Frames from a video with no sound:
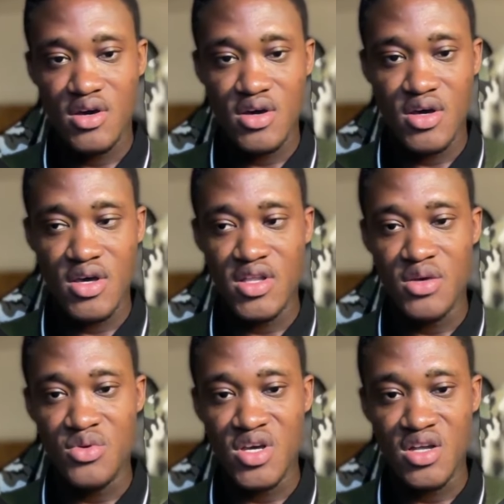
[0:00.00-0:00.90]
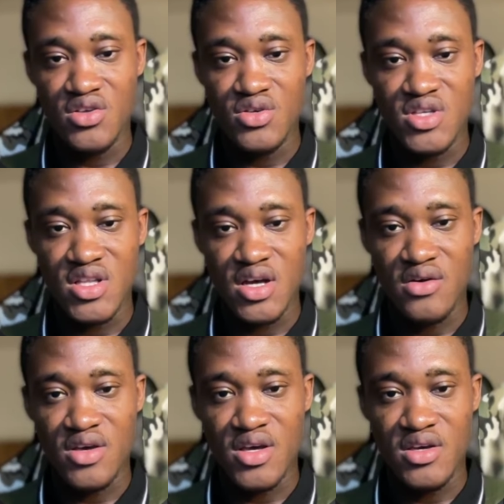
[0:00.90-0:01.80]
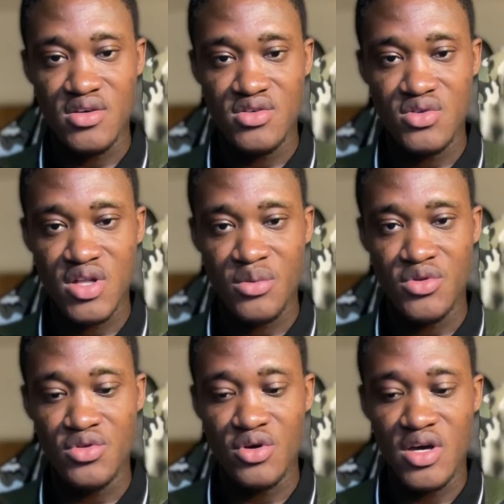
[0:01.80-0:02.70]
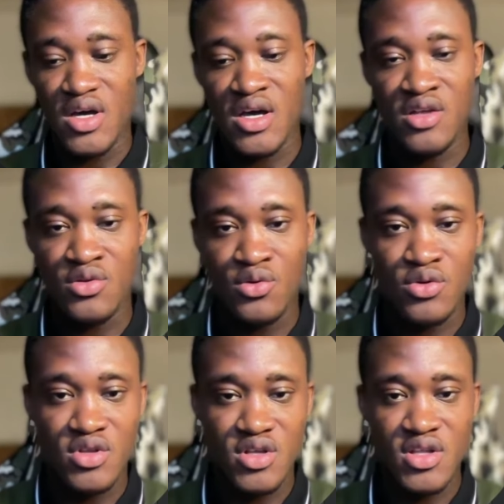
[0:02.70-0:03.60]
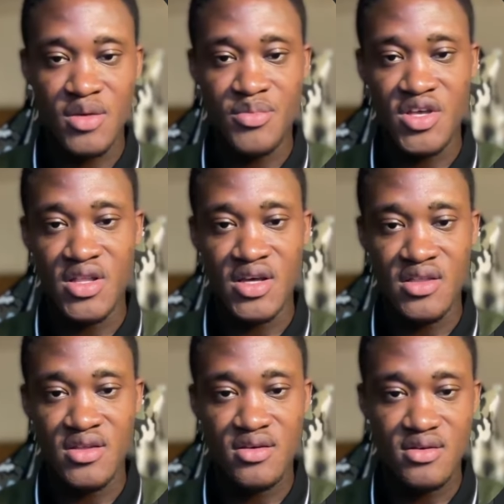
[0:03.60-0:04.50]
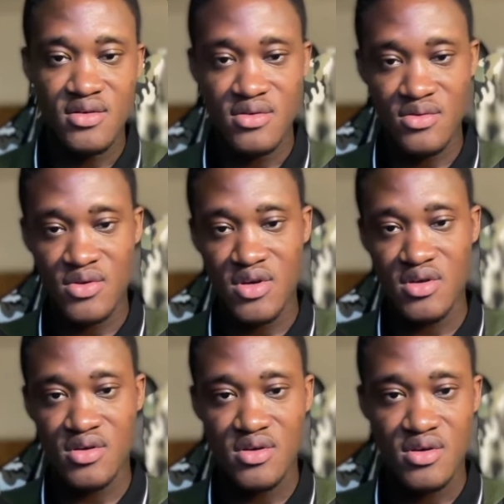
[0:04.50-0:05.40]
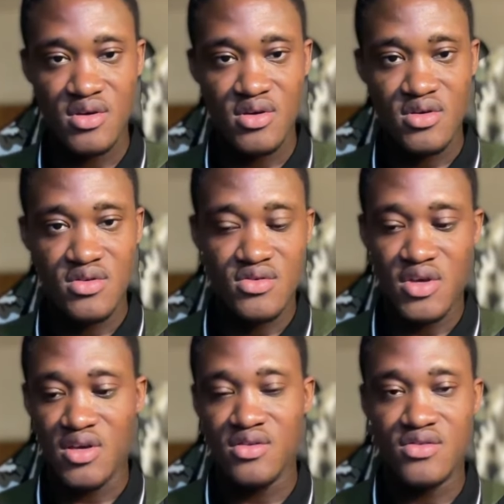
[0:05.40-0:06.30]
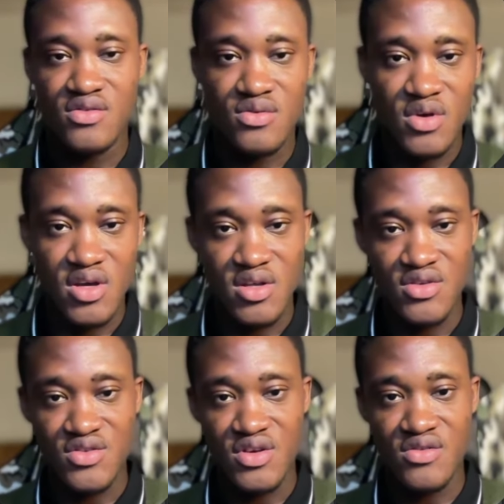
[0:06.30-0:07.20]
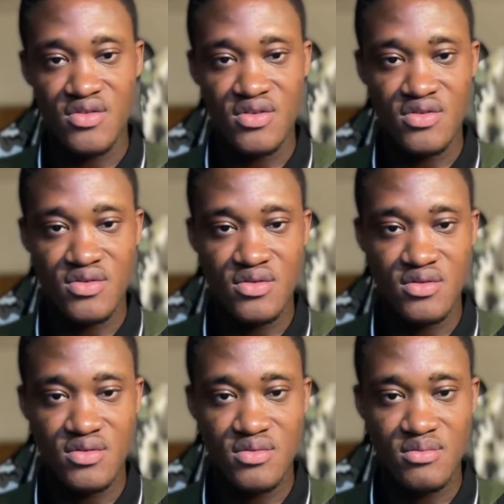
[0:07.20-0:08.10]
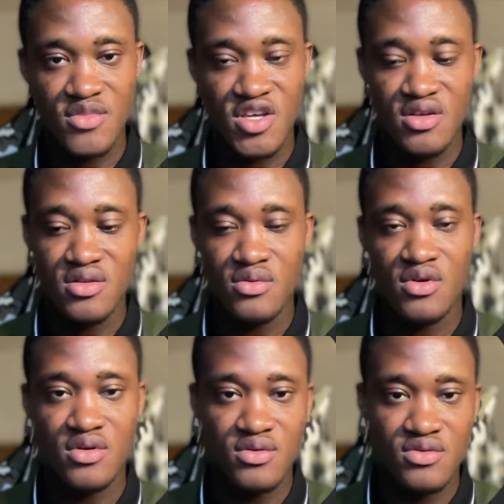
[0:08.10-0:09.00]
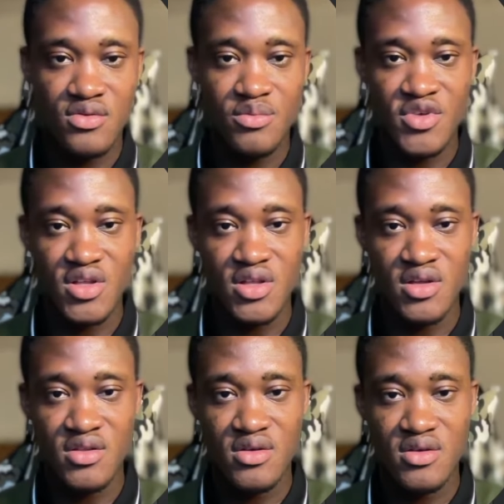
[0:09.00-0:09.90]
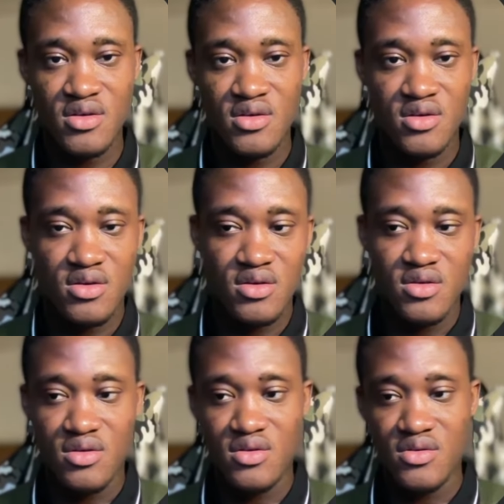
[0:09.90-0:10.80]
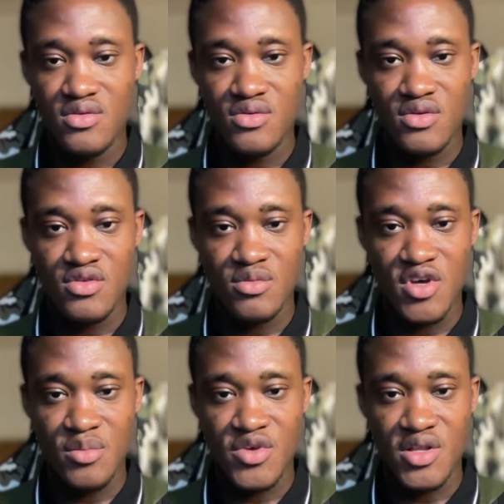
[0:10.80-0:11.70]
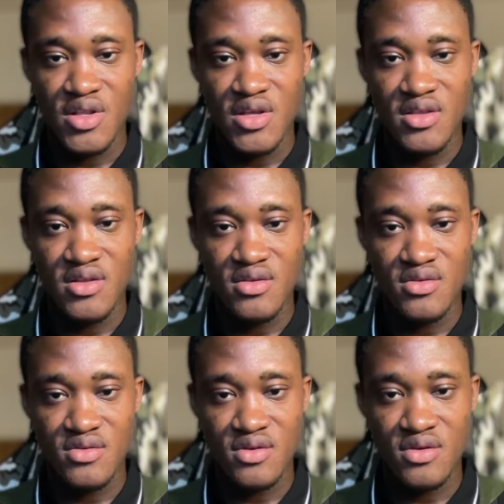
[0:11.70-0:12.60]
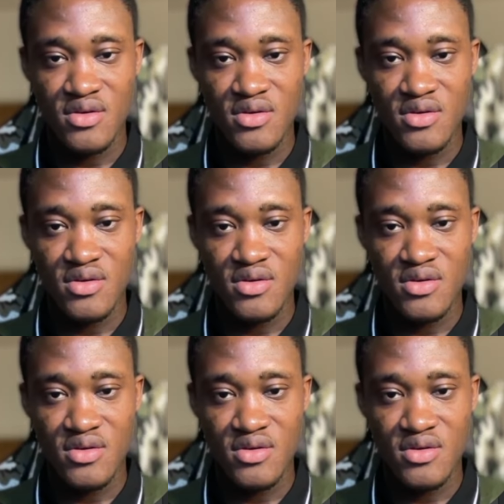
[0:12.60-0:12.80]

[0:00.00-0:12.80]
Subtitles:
And then we can use it down here so that we do not hard code the pin length. Okay, so I can just go ahead and change this, make it equal. So pin length, it's going to be our pin length, sorry.